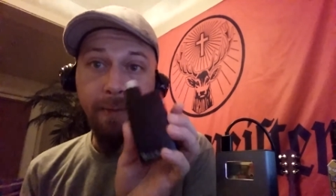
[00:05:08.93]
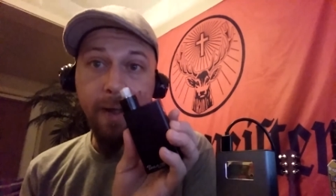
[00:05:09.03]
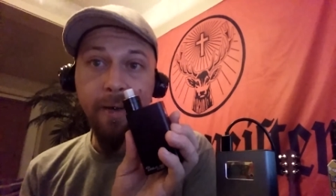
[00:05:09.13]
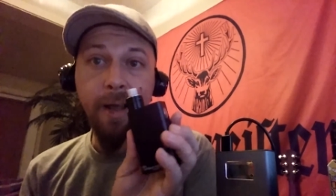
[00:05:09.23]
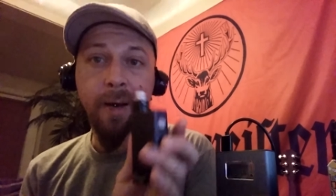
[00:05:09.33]

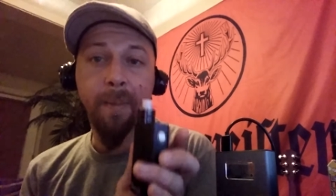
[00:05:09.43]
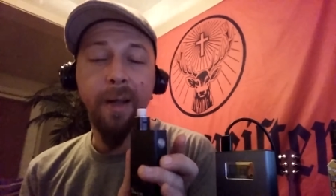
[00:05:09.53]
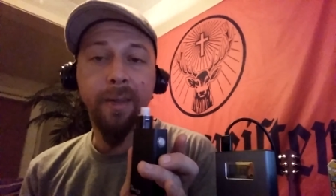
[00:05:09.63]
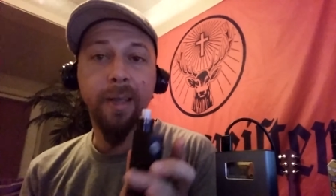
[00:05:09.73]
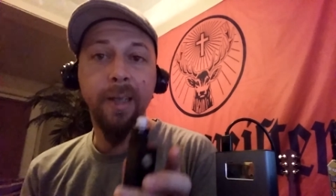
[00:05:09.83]
found out
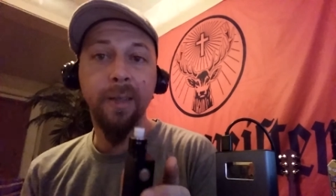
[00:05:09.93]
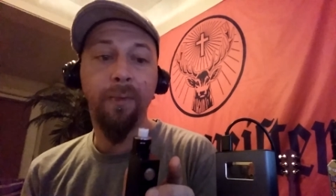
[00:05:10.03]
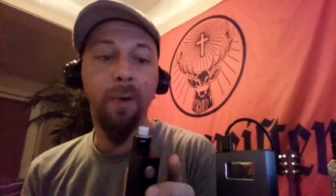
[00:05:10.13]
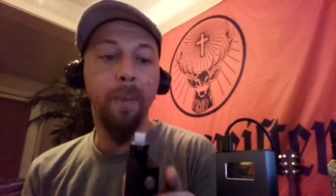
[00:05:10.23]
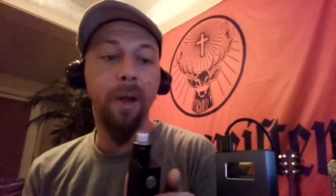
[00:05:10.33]
about this
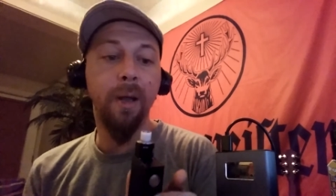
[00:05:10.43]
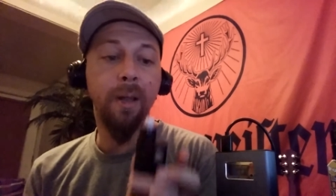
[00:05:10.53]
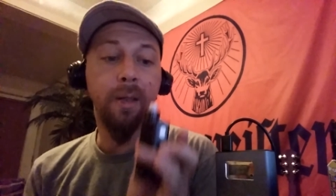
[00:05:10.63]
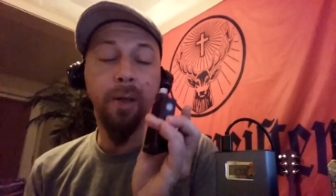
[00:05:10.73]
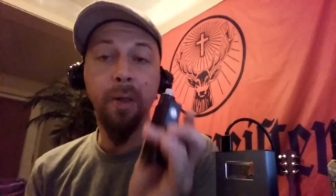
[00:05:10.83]
from
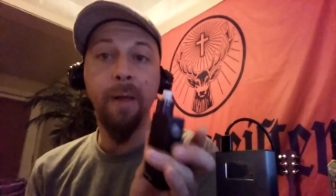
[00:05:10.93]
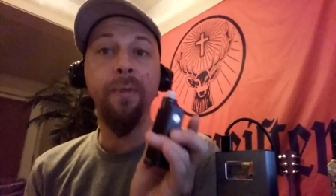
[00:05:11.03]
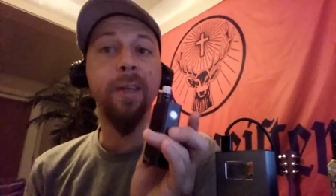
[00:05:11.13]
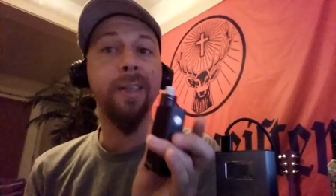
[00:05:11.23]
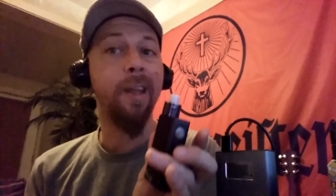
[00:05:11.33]
the
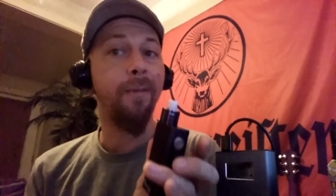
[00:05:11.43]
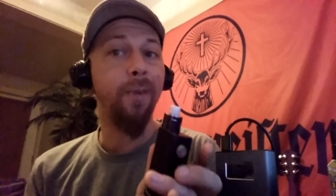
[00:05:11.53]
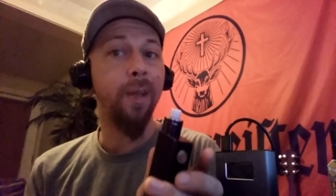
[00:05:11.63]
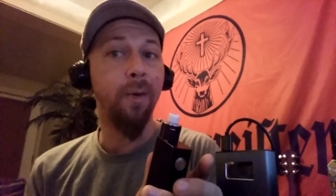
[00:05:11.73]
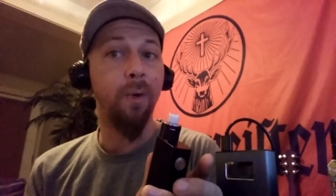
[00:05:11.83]
lovely
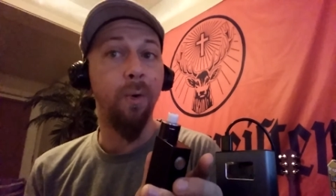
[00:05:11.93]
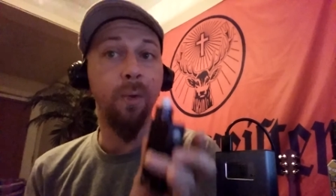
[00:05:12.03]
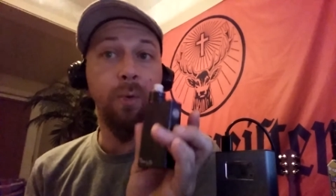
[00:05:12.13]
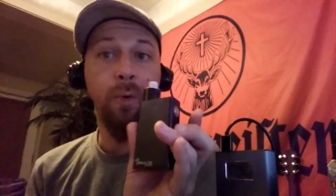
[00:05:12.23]
Stephanie Cole,